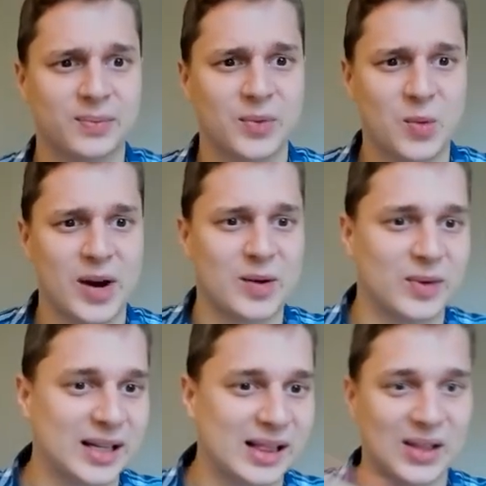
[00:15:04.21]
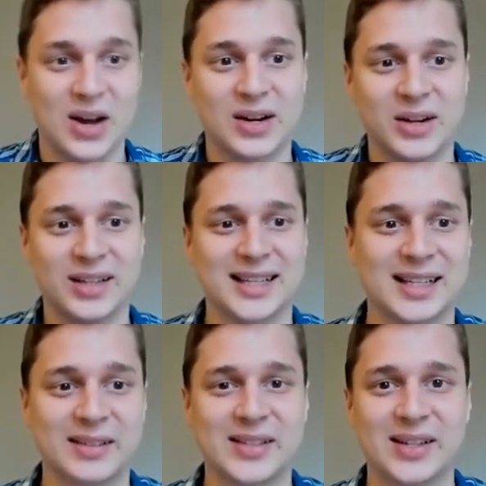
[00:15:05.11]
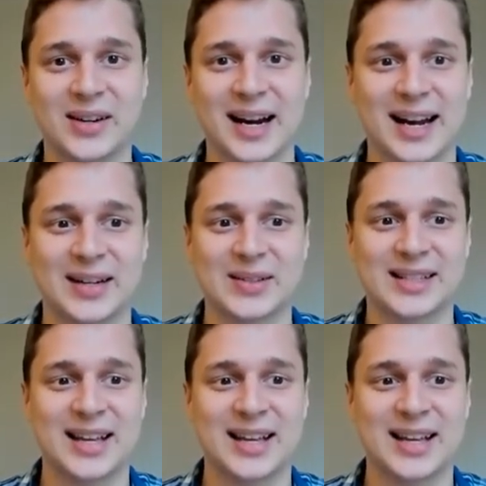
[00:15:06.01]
When we lock ourselves in our house,